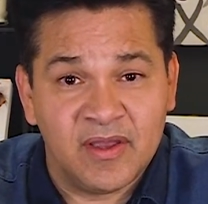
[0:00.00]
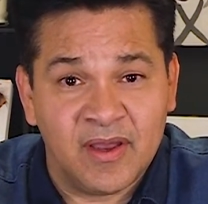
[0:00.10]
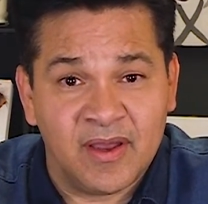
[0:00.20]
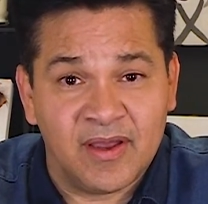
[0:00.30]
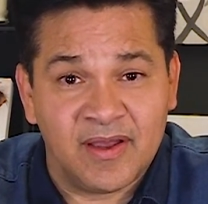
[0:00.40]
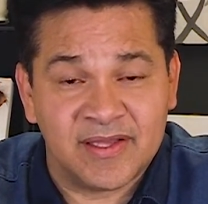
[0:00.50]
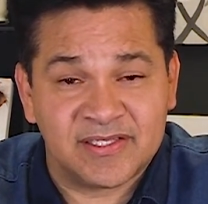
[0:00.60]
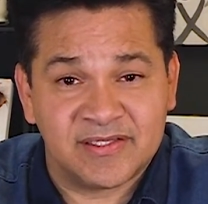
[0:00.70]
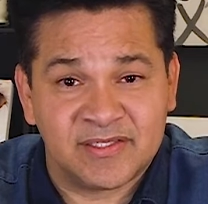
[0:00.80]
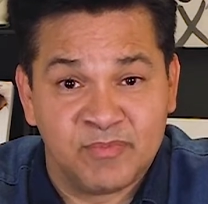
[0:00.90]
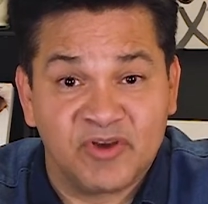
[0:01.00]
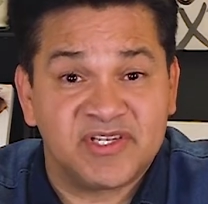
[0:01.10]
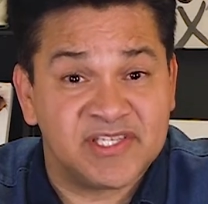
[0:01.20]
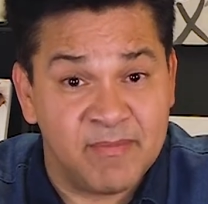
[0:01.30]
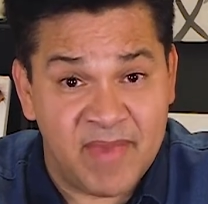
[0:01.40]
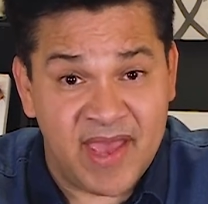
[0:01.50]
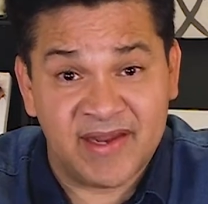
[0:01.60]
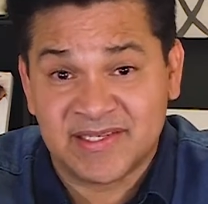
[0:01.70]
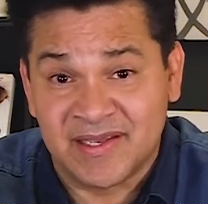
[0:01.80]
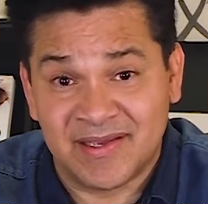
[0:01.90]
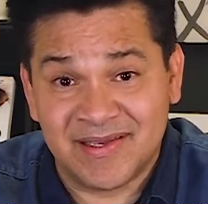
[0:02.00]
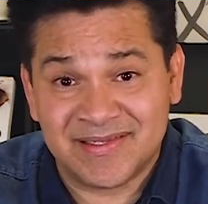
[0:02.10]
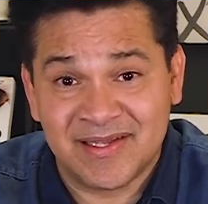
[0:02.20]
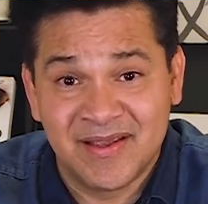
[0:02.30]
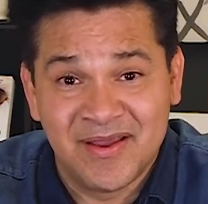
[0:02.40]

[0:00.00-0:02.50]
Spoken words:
as much as a man as he is?